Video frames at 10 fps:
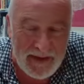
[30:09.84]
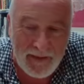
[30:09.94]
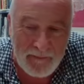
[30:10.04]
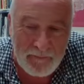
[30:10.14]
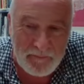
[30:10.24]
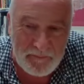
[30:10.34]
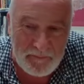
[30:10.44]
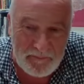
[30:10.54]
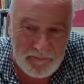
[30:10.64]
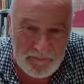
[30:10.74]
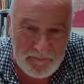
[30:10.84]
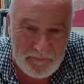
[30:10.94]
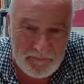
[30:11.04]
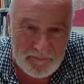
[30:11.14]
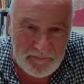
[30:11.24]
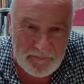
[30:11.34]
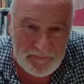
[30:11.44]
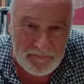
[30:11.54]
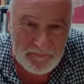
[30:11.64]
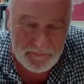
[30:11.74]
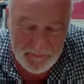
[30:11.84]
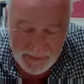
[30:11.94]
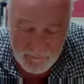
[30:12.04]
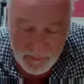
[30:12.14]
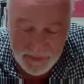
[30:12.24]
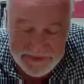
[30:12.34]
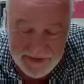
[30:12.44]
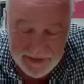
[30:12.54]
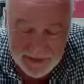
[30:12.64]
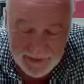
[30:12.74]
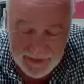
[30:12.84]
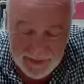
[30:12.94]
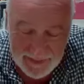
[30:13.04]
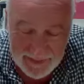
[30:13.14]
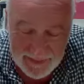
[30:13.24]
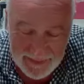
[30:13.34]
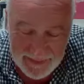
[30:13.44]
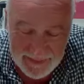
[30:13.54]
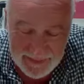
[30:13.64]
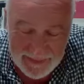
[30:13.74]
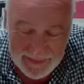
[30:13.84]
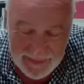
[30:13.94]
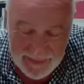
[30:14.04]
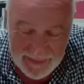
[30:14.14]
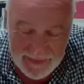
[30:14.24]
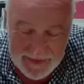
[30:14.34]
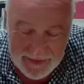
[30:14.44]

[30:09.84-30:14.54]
okay, um, that'll do for a reason. and um, you went into you went